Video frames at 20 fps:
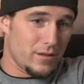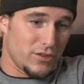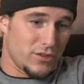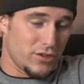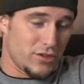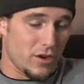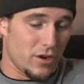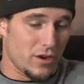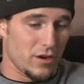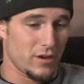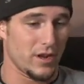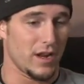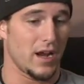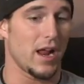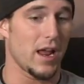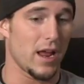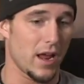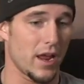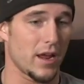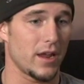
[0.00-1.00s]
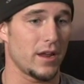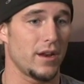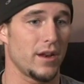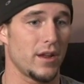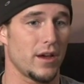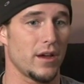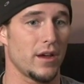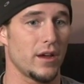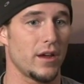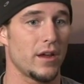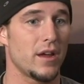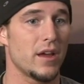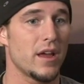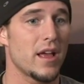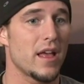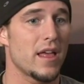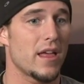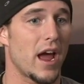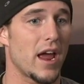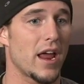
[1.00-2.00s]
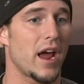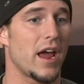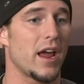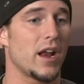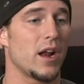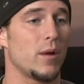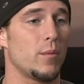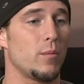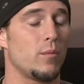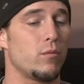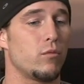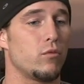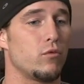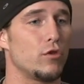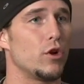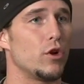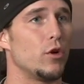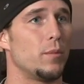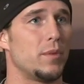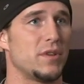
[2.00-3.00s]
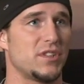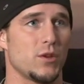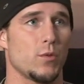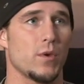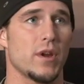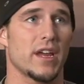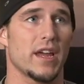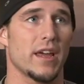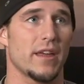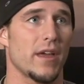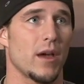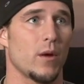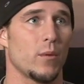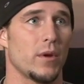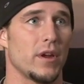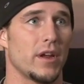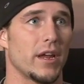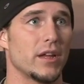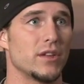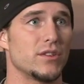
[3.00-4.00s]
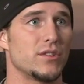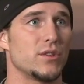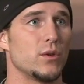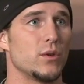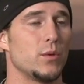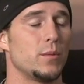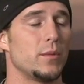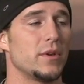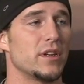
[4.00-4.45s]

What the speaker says: Sure. And I had a real busy weekend that weekend too,